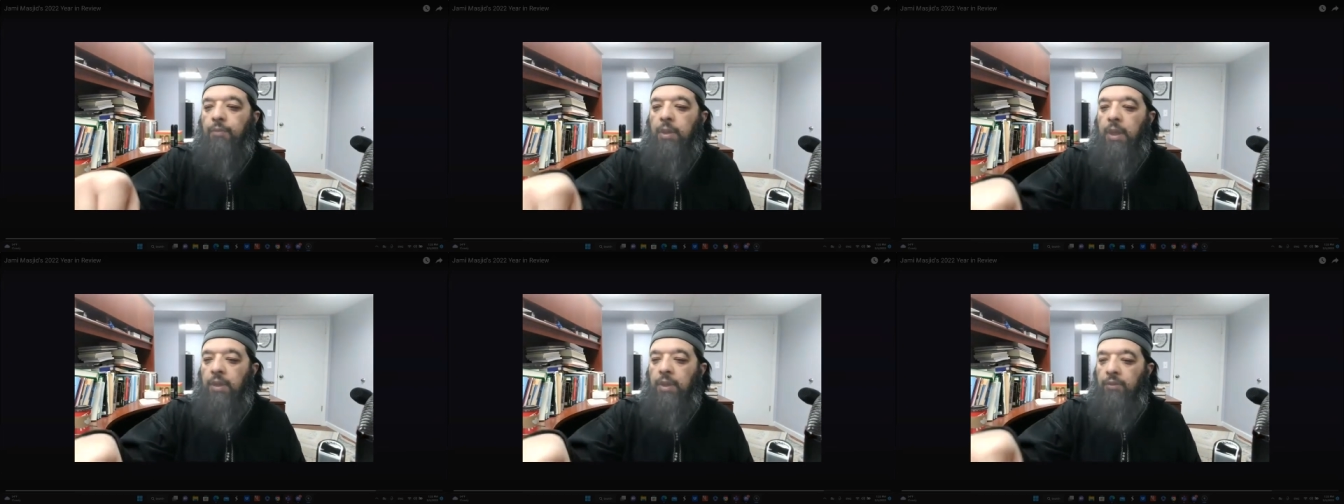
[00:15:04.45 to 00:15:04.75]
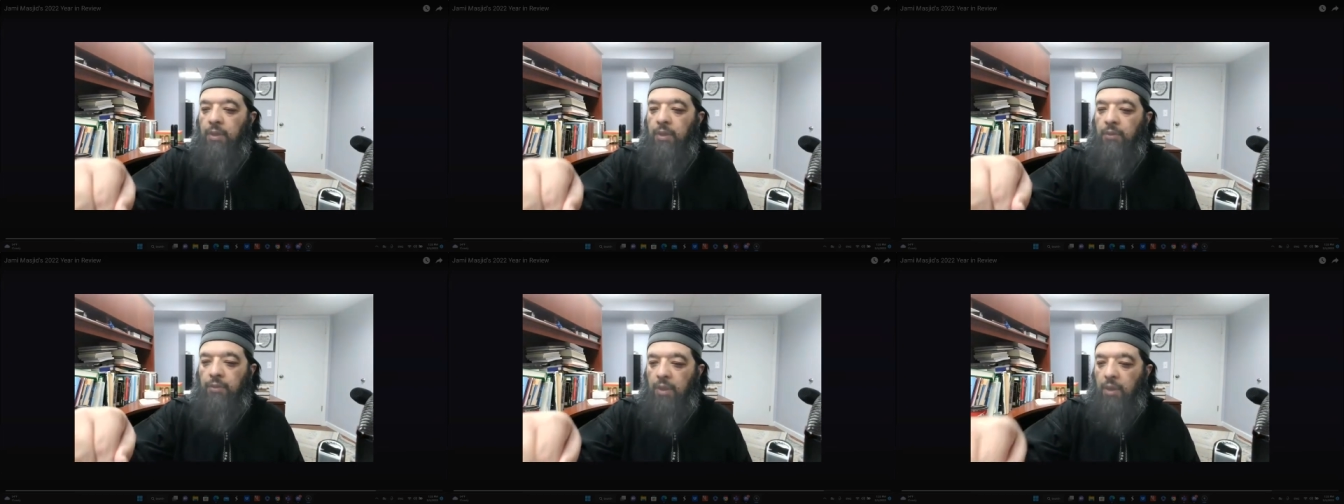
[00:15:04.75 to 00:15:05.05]

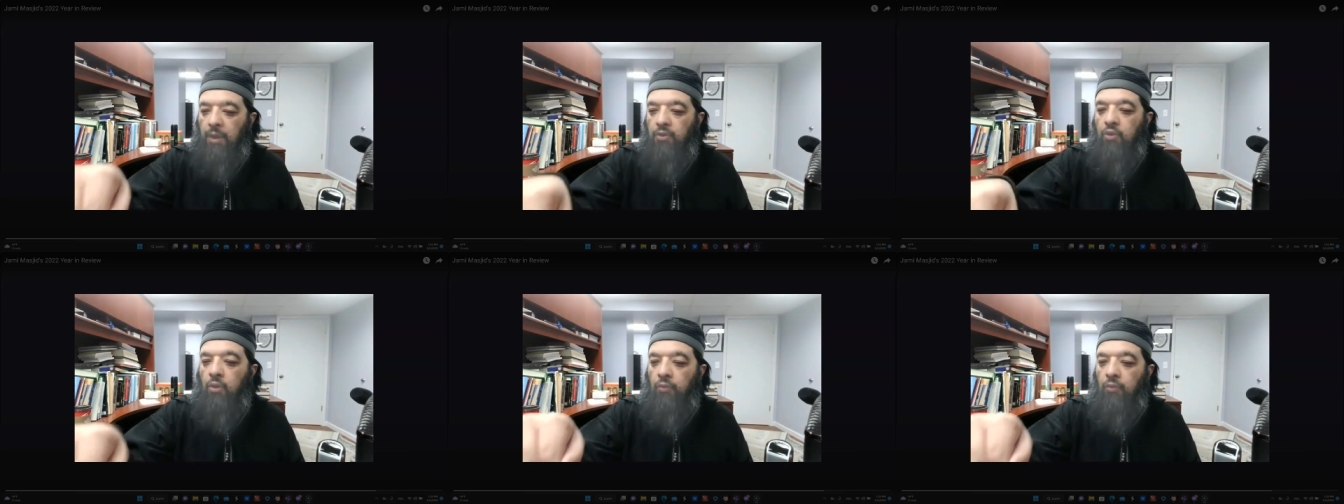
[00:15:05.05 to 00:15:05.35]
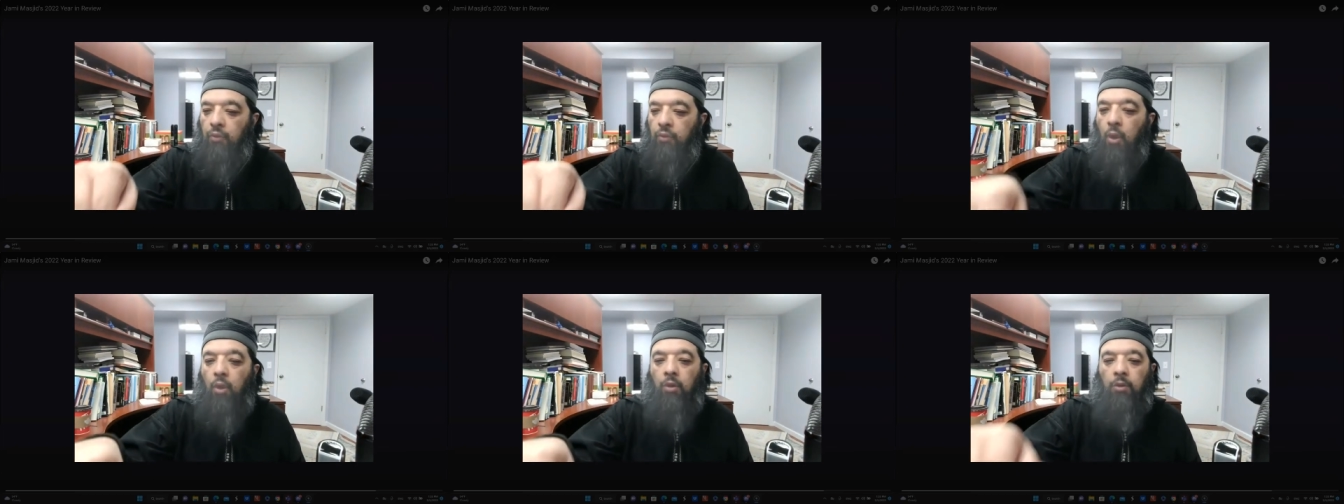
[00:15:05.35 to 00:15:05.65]
plays a central
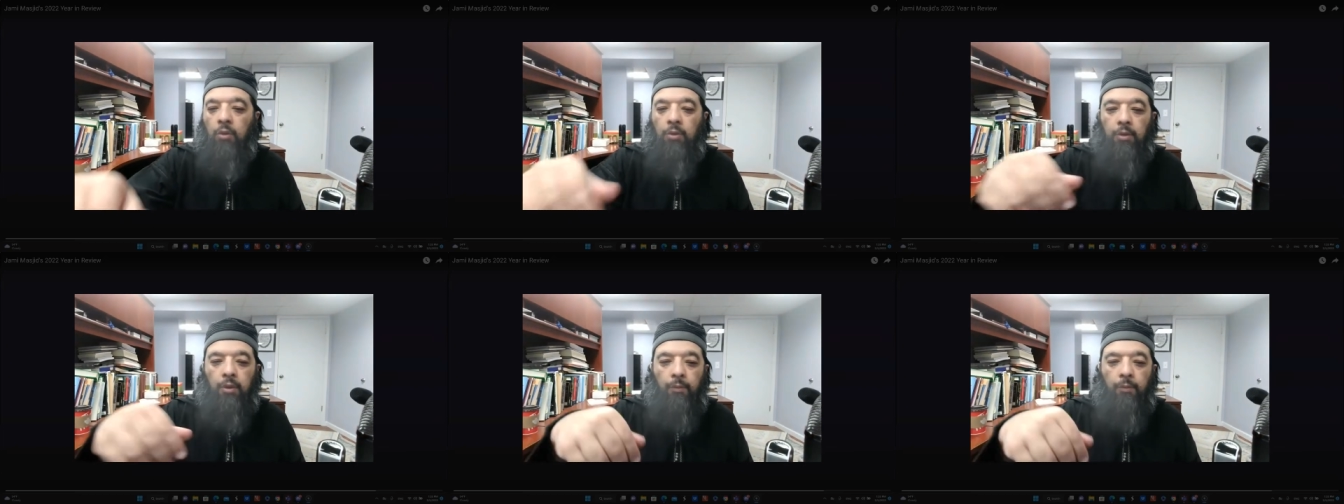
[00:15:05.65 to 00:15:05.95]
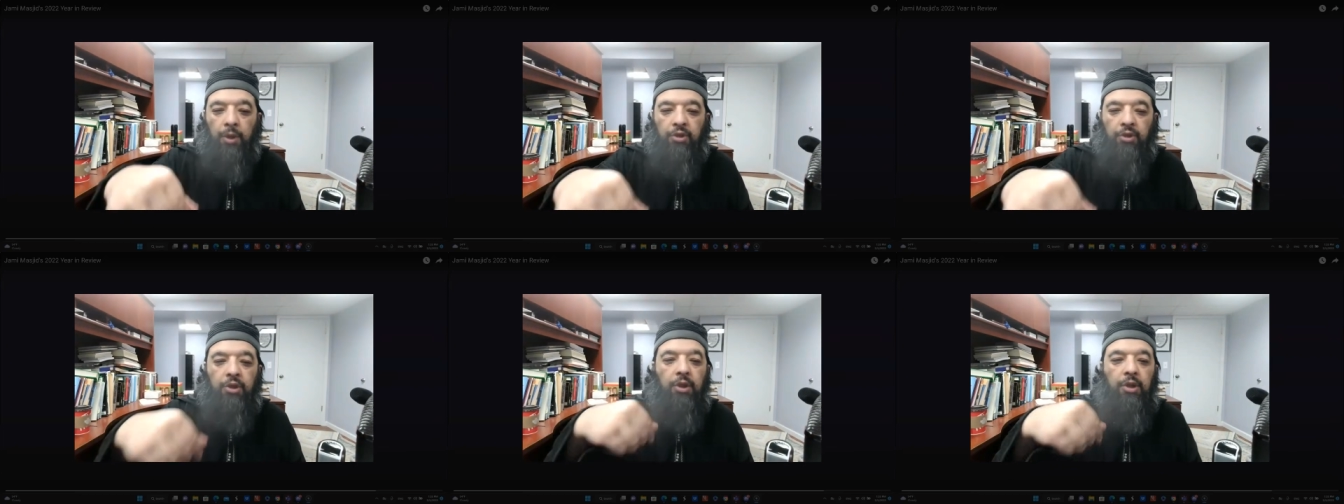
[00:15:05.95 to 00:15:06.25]
role, the
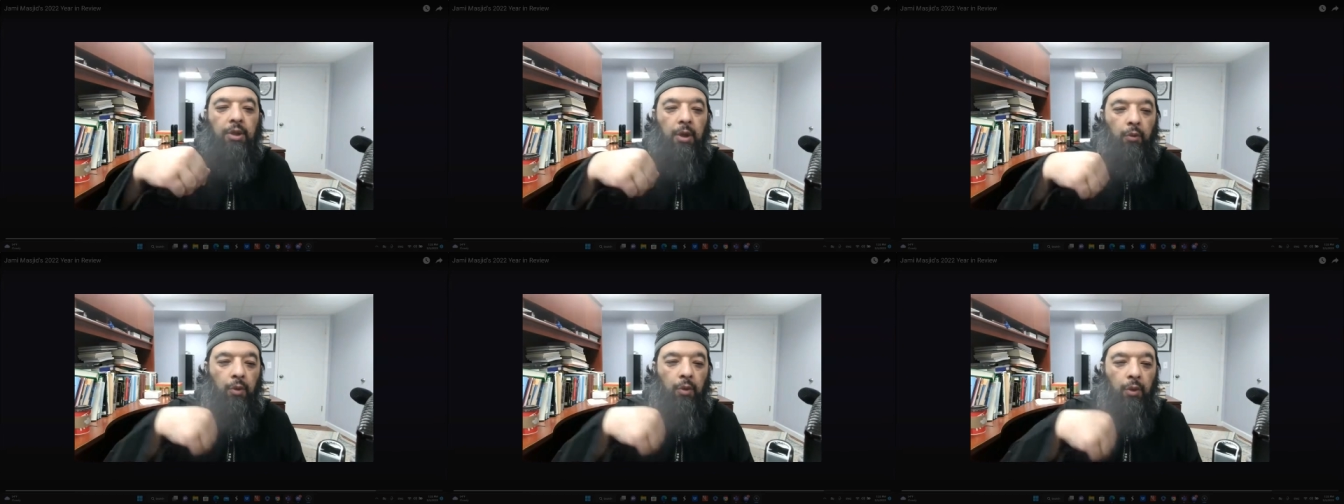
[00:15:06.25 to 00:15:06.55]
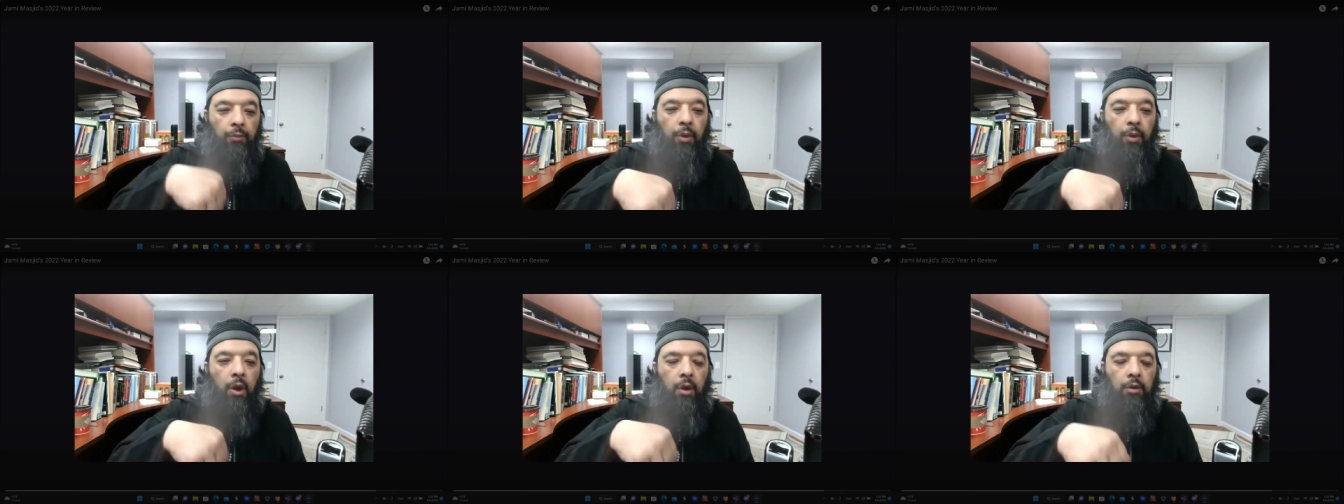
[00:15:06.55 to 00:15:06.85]
masjid that
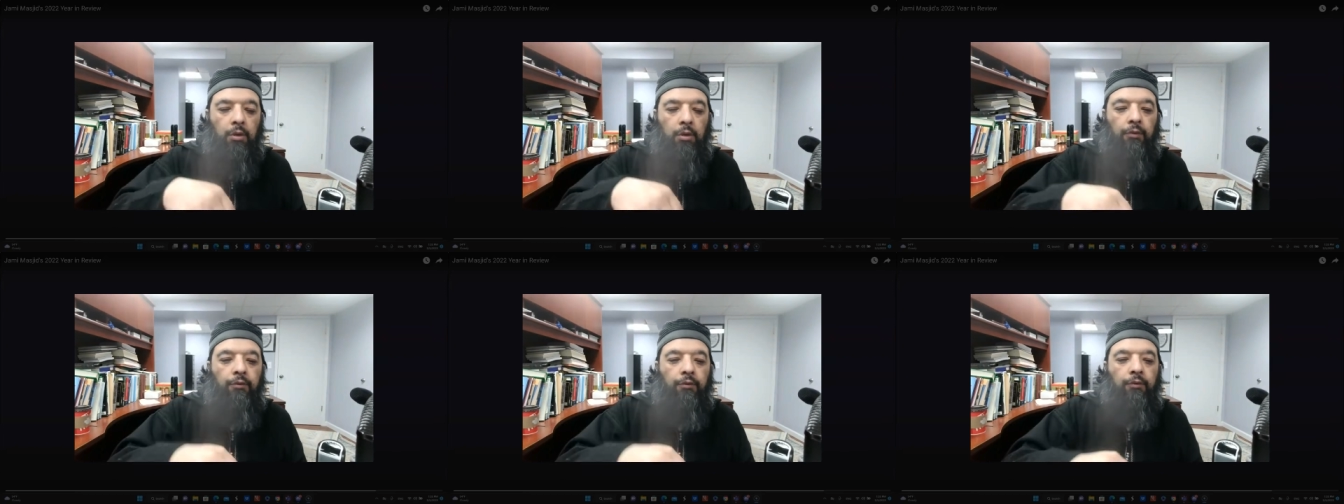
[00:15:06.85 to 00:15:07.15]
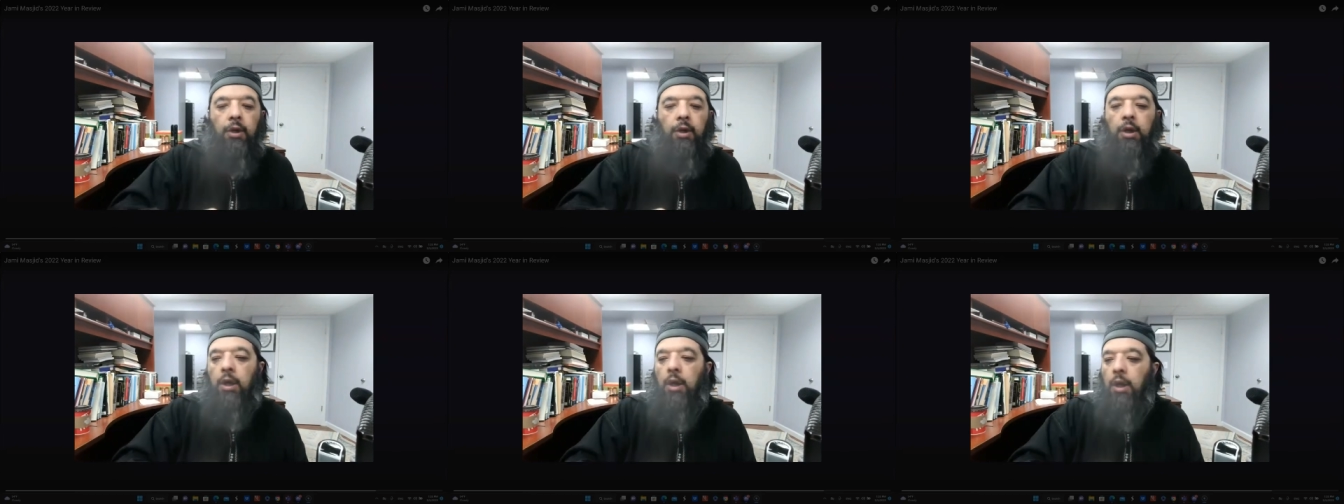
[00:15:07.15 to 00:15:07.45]
we're part of.